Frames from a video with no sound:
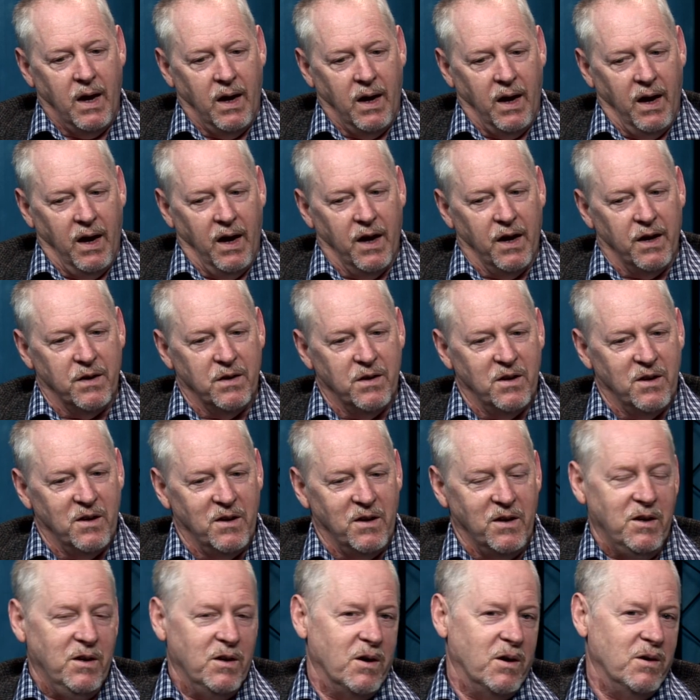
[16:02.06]
And
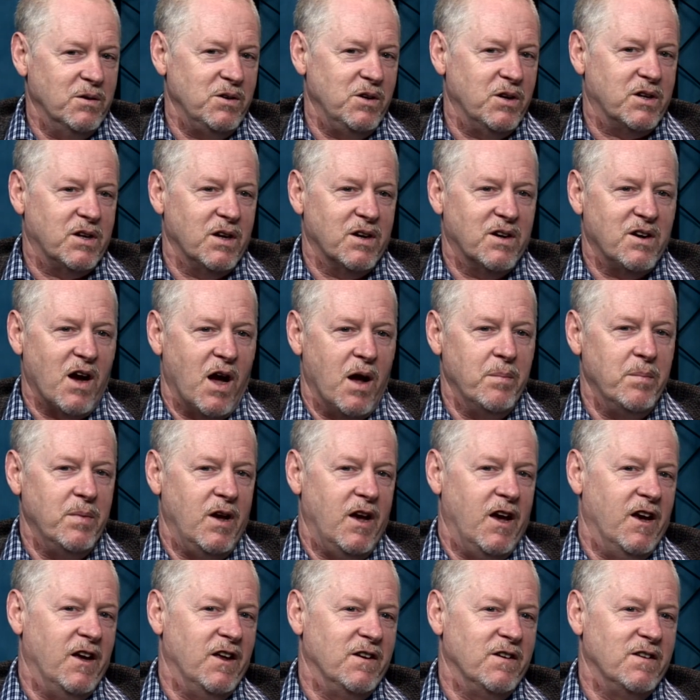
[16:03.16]
you can come
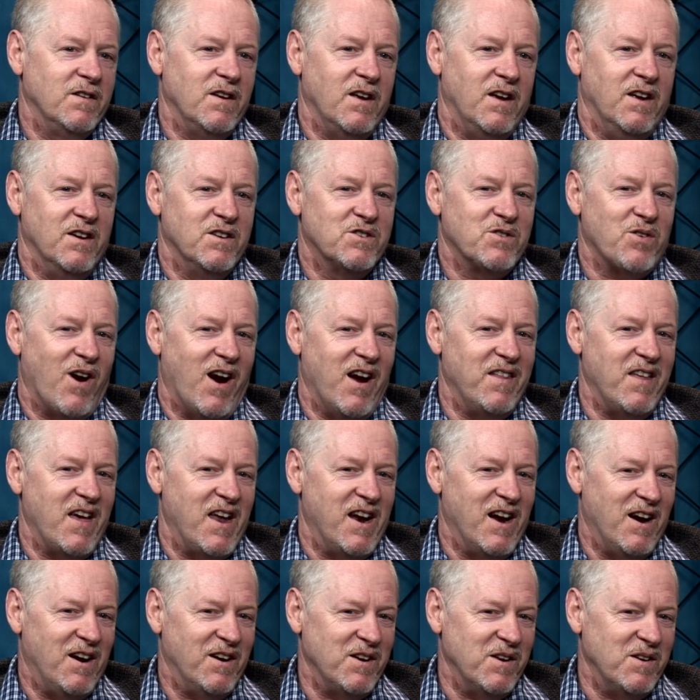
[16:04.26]
and try that
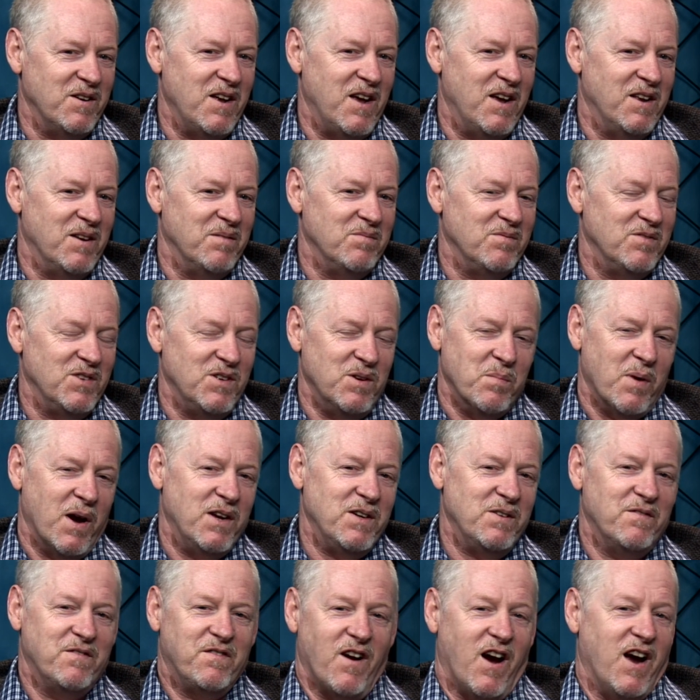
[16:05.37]
out, and you might
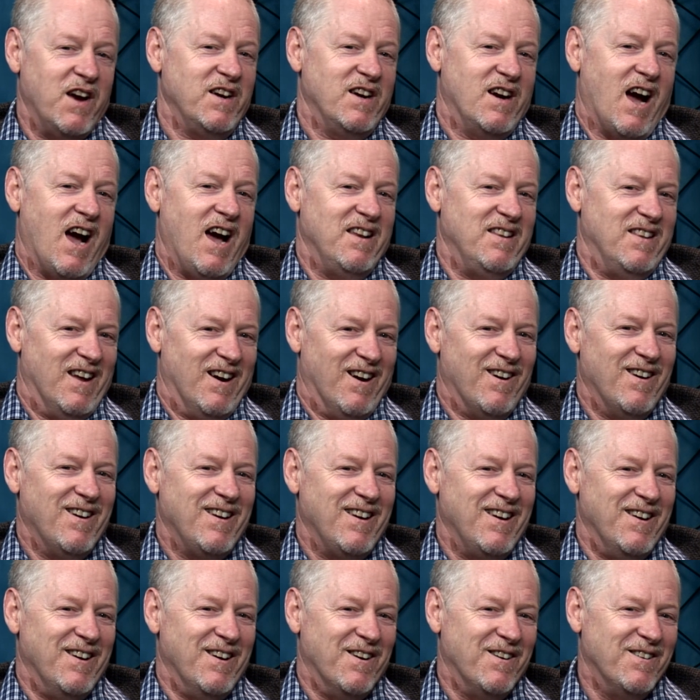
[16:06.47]
find God there,
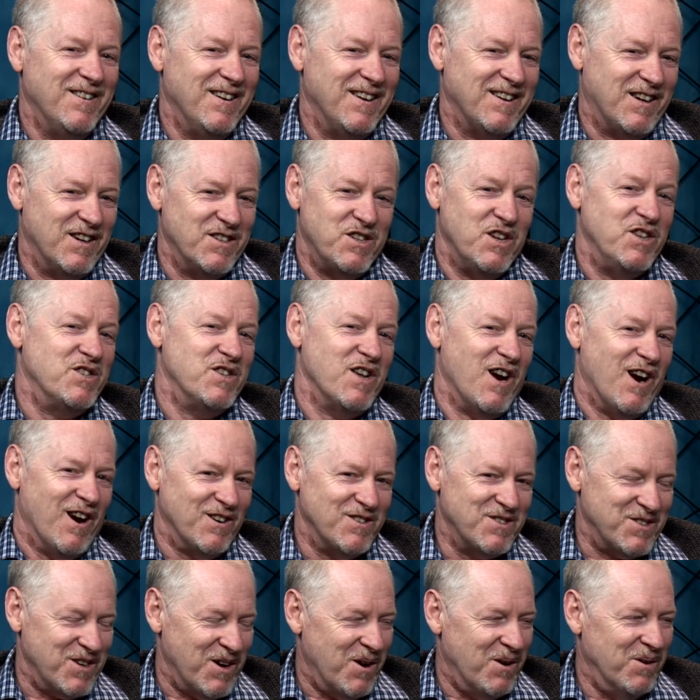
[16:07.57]
because He's there.
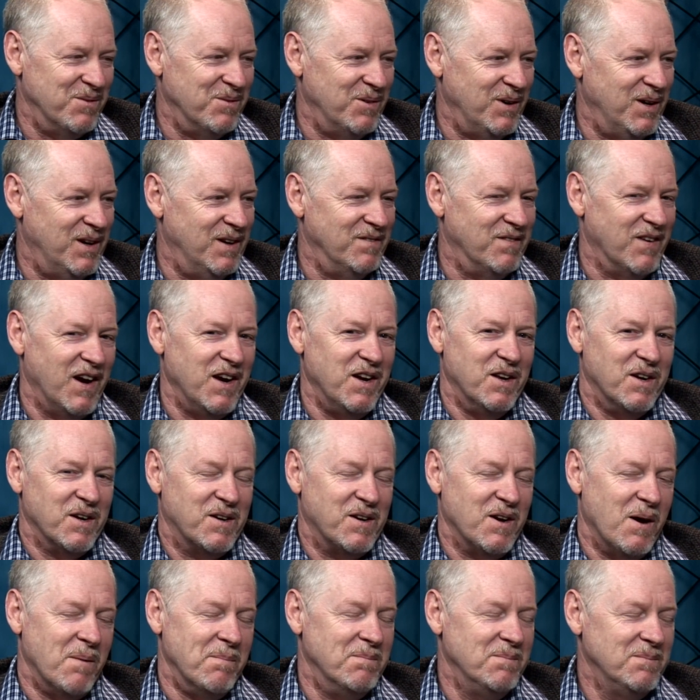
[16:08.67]
So we'd invite you to
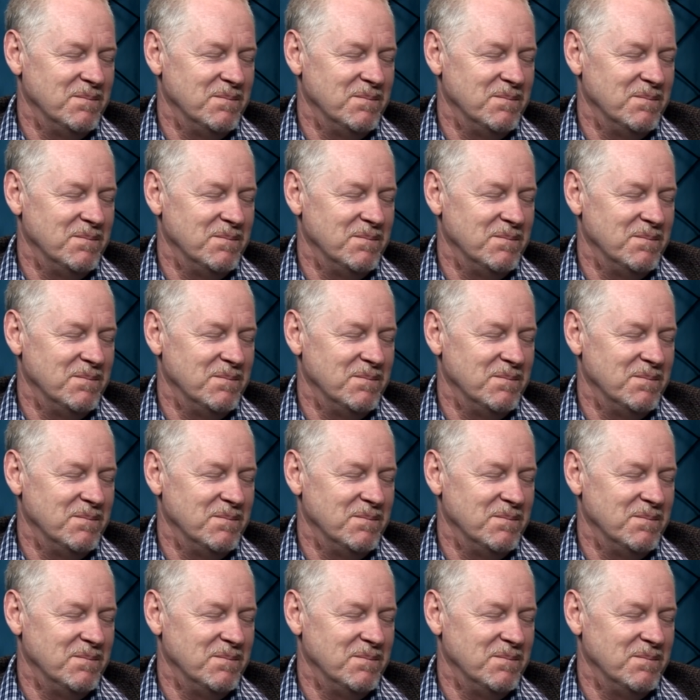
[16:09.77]
come.